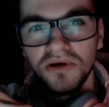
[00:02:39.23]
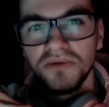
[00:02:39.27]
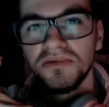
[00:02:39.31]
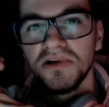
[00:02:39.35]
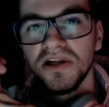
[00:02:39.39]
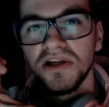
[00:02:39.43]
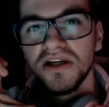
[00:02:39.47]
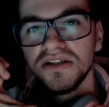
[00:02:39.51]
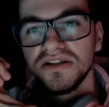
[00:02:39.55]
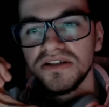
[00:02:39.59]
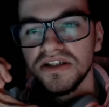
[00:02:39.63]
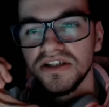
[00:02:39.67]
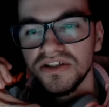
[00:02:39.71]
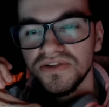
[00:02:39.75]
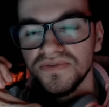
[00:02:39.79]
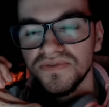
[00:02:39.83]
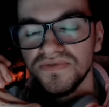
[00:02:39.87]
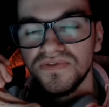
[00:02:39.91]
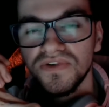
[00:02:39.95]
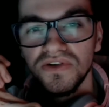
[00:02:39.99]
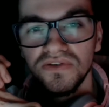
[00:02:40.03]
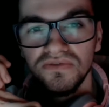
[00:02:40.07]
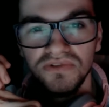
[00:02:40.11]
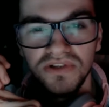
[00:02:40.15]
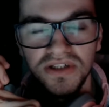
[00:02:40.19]
PlayStation for
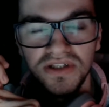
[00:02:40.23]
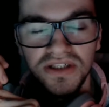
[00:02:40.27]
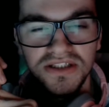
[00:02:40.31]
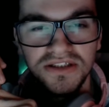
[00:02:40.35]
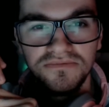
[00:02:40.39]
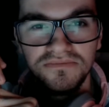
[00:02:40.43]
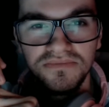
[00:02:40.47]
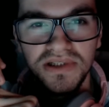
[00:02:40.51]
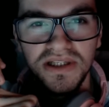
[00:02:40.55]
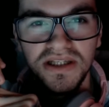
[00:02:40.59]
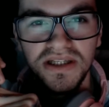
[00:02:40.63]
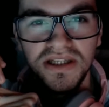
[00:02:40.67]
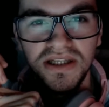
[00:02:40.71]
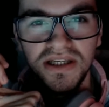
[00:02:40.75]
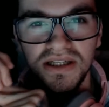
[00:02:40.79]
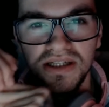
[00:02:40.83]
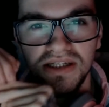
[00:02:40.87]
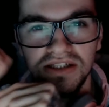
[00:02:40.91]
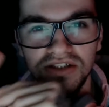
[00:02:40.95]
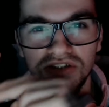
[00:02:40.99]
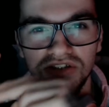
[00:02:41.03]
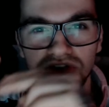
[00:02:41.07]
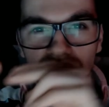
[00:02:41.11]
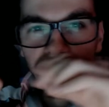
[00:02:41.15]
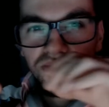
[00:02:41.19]
the reason being is
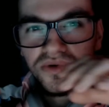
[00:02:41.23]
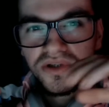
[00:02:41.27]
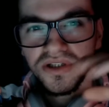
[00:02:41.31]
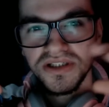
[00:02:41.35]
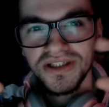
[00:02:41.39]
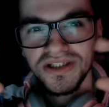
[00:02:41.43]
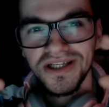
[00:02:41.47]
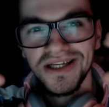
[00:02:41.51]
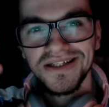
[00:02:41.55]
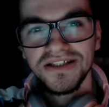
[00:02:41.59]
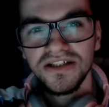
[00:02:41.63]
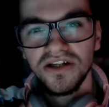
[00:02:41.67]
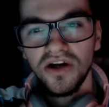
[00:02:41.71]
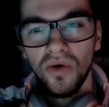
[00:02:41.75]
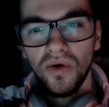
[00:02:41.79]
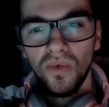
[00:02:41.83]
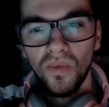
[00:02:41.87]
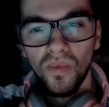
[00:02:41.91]
all the data got